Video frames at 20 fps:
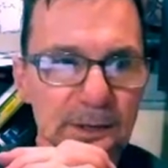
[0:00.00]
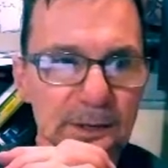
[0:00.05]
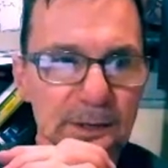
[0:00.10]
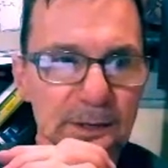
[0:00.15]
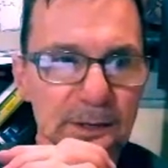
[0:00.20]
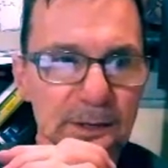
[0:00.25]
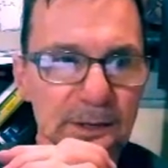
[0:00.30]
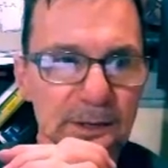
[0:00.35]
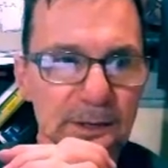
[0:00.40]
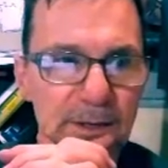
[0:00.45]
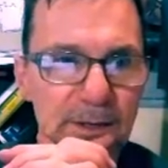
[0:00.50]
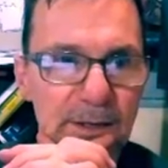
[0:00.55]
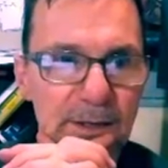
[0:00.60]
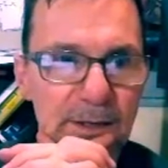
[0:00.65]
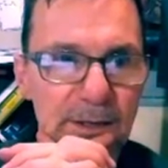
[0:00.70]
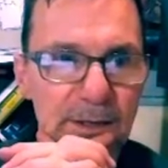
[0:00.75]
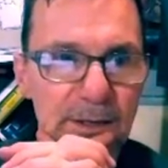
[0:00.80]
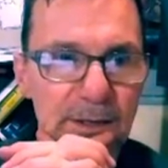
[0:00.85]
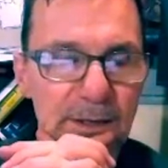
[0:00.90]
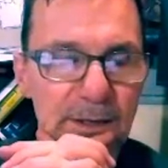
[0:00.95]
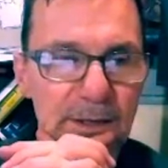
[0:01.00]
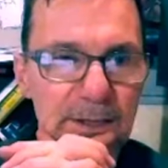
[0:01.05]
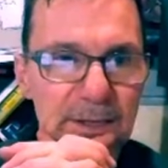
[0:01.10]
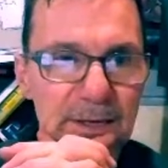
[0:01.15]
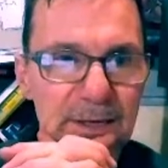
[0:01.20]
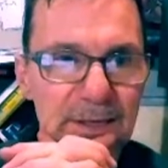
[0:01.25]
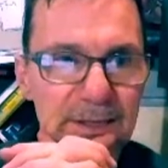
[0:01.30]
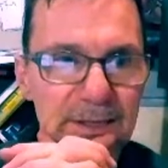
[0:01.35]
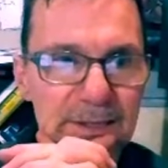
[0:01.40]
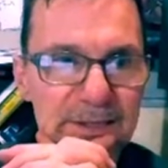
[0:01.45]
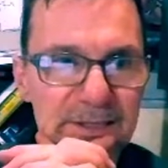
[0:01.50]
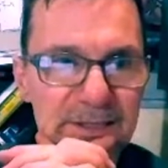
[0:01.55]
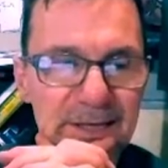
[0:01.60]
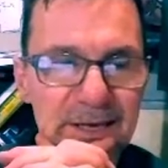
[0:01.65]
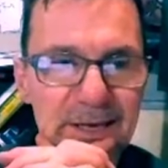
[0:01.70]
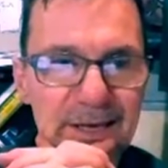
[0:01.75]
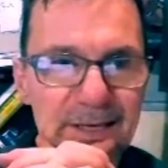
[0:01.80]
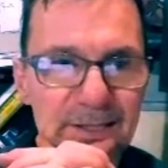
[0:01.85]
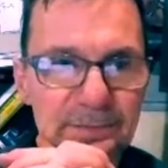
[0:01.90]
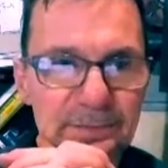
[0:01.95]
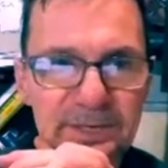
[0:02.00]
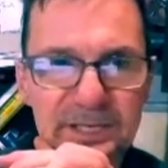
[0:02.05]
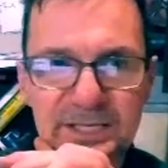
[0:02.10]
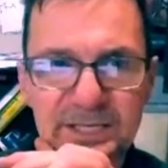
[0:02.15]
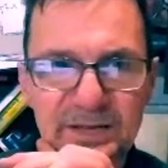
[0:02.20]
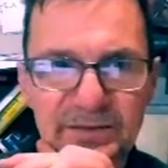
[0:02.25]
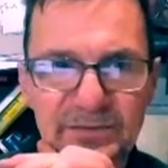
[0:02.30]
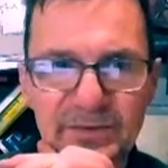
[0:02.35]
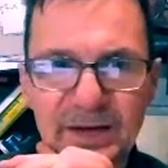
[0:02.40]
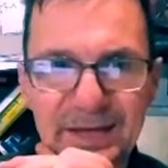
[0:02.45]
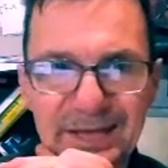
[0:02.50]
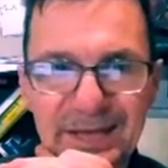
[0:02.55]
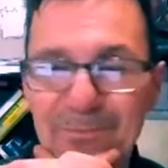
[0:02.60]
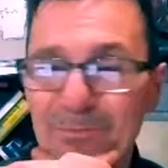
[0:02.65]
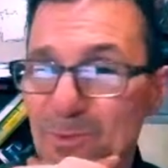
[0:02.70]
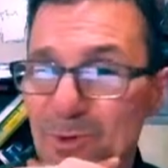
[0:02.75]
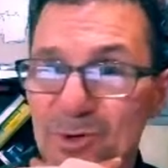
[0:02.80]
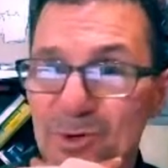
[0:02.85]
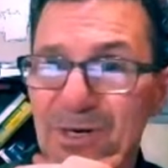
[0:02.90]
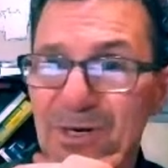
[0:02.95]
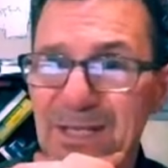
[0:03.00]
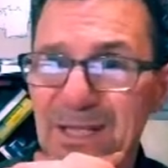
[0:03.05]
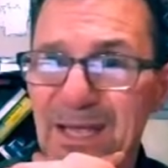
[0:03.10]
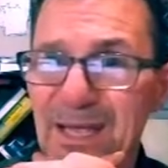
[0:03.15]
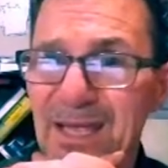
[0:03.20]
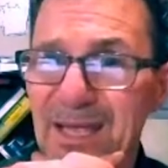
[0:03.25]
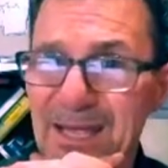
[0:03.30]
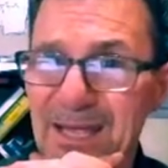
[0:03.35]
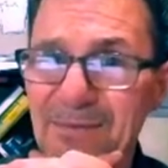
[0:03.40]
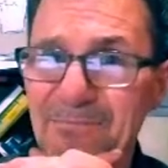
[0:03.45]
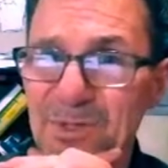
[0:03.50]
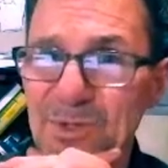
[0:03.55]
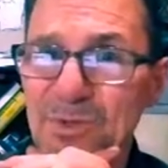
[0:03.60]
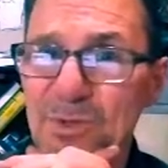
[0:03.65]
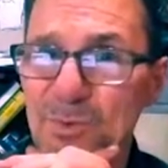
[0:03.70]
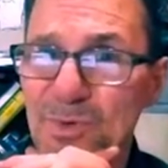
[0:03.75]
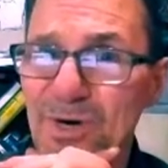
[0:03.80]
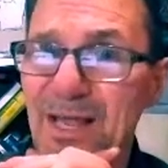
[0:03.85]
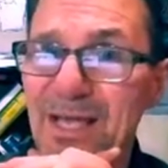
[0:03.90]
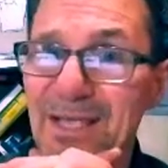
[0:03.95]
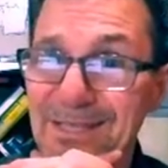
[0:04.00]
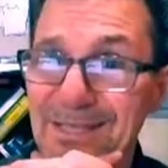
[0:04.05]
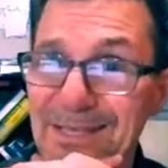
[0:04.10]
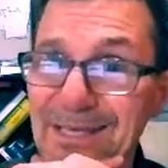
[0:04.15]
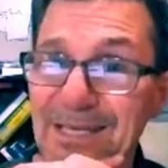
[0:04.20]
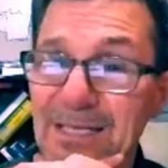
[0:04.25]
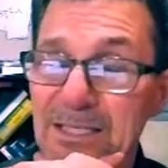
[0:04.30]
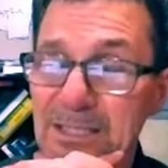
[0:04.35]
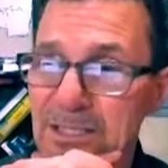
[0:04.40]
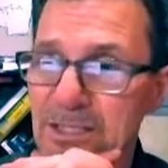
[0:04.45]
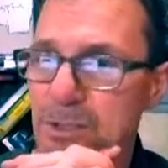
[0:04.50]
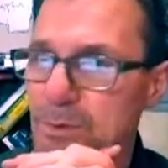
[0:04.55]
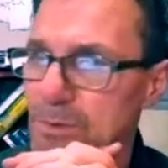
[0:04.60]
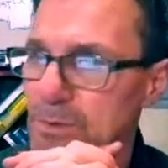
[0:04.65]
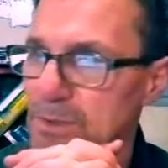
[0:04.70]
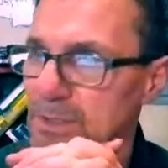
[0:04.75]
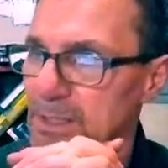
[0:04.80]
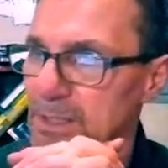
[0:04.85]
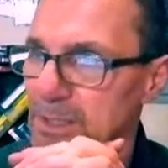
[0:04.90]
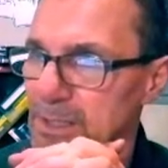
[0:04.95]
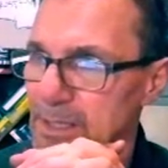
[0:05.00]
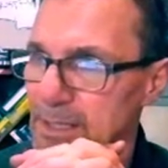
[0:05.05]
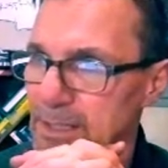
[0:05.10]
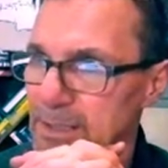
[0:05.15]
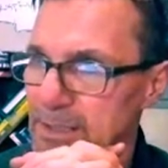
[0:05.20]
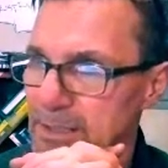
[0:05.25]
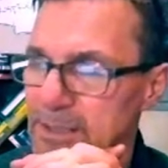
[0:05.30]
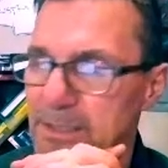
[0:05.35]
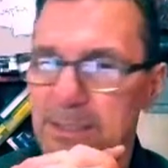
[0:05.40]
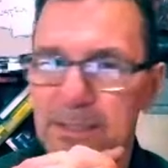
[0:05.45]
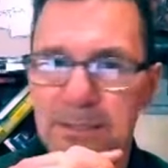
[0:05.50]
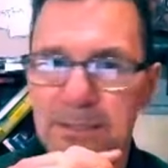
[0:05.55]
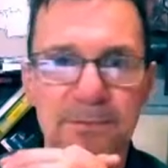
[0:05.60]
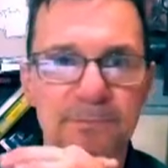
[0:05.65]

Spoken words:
and I said to myself, I keep going and keep doing what I need to do, and I did it.